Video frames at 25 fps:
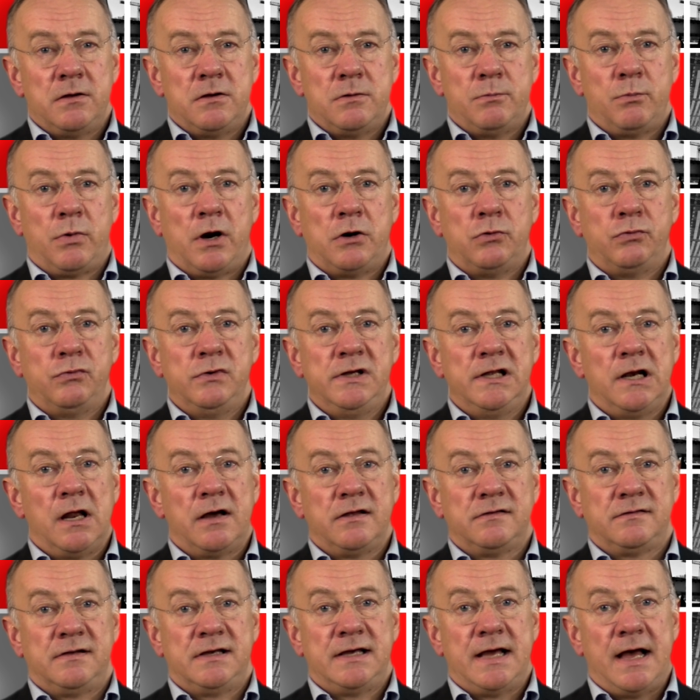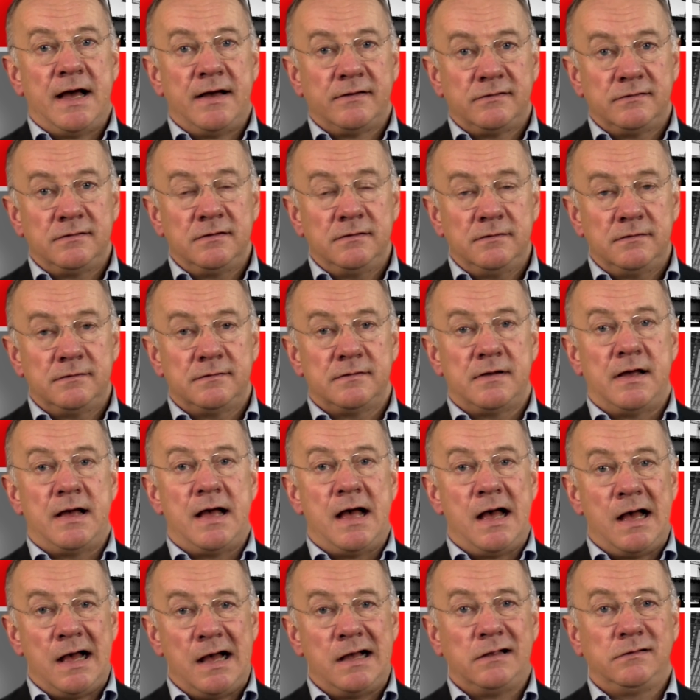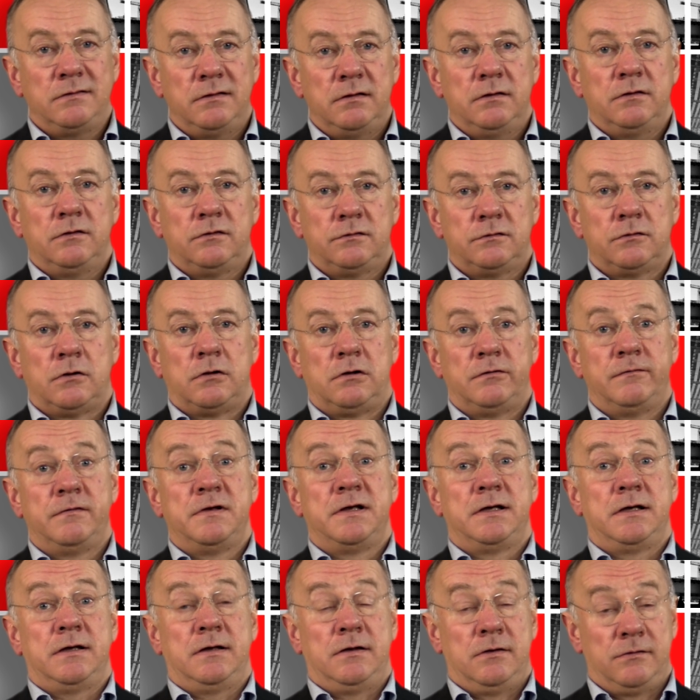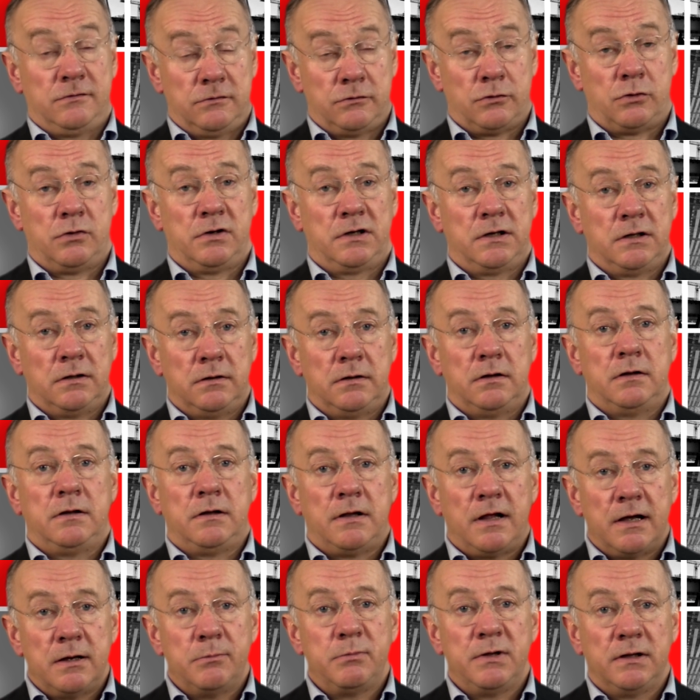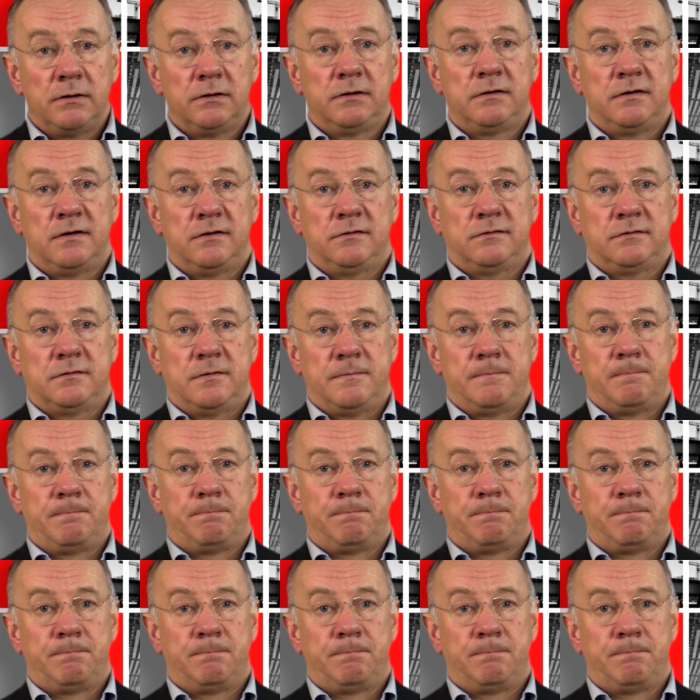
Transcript: by realizing assets and solving historical liabilities.